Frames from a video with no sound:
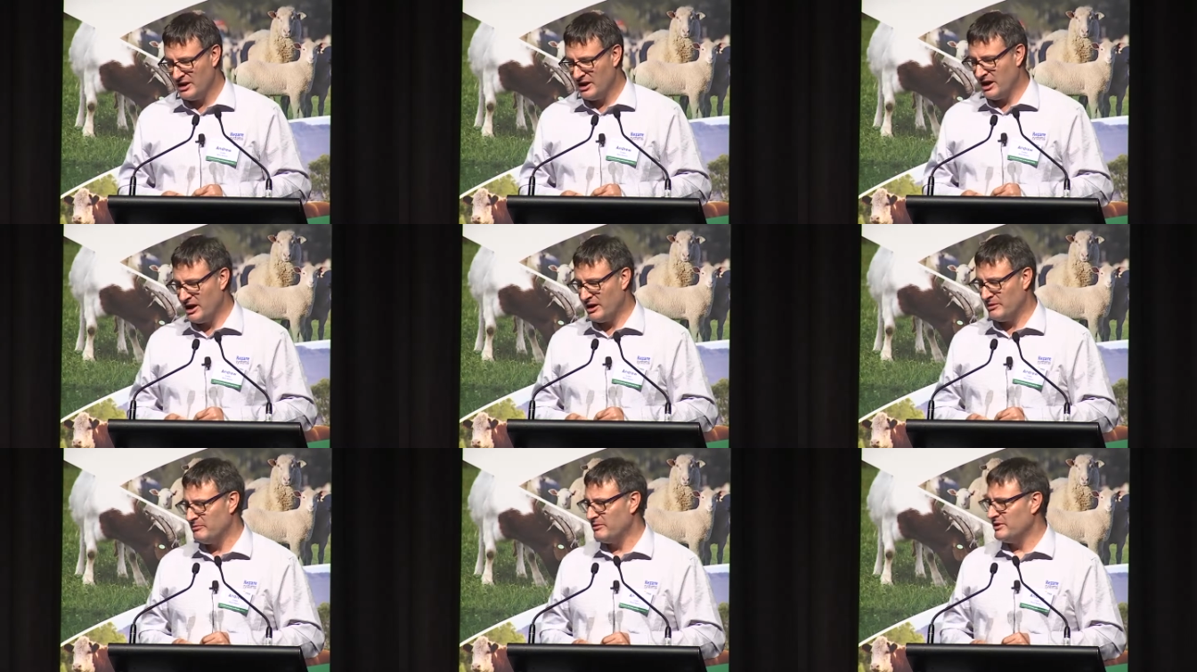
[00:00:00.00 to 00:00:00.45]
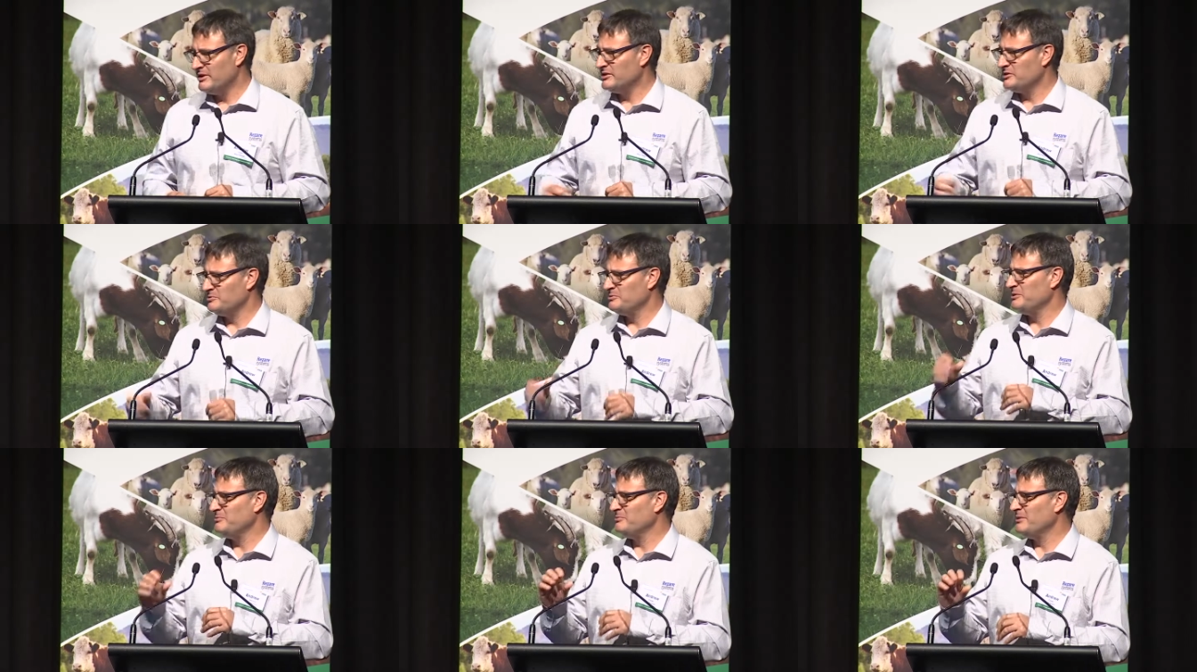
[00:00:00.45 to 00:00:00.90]
Um,
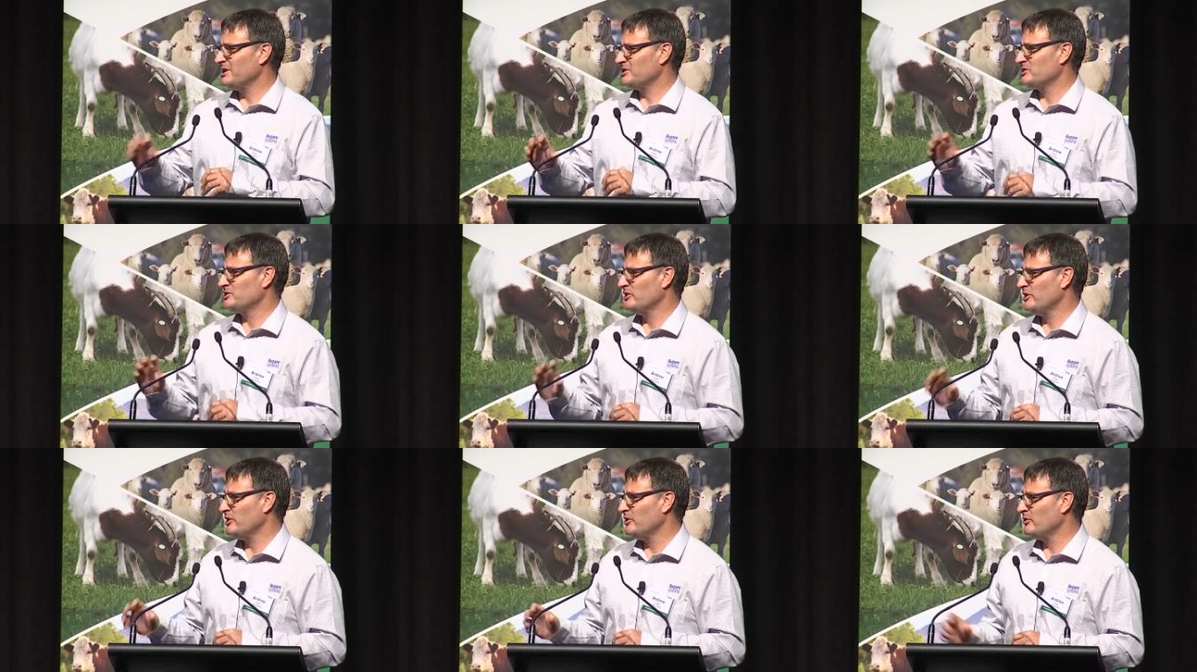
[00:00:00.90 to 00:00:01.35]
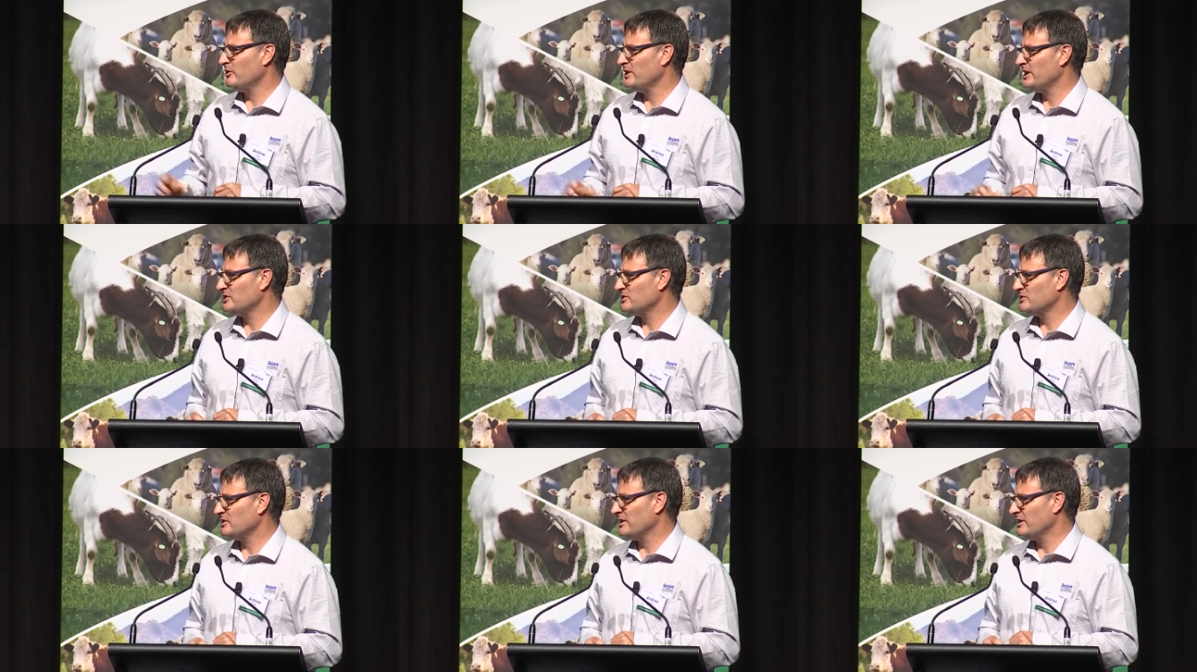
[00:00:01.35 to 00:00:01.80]
there's been much lower
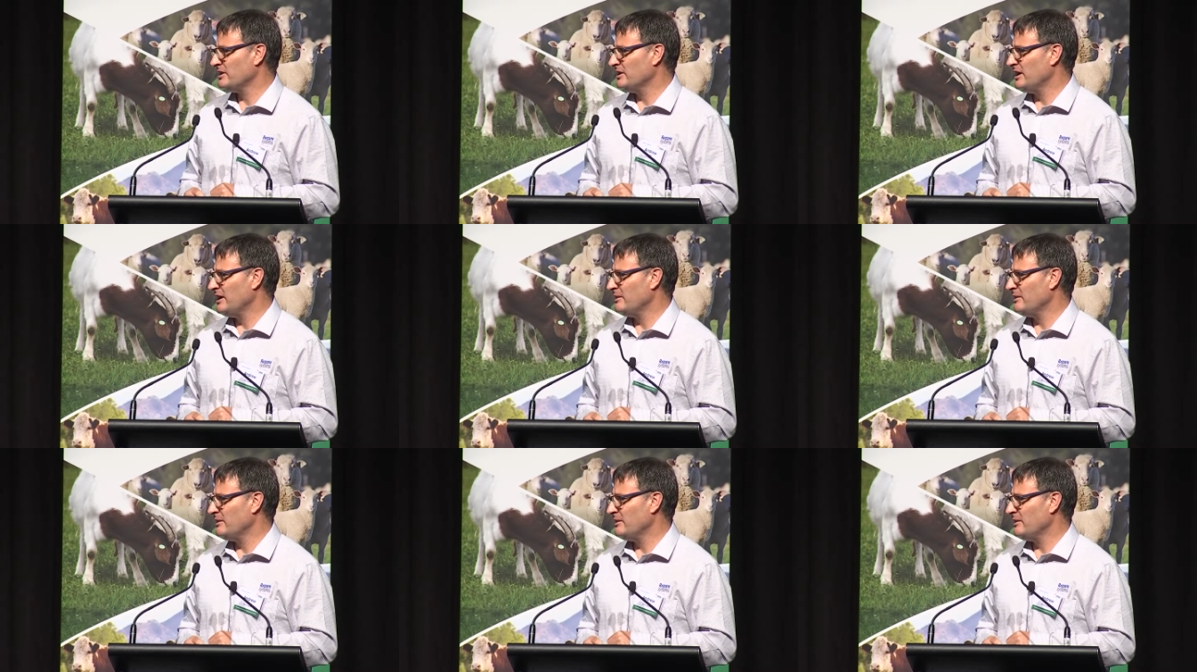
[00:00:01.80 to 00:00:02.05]
actual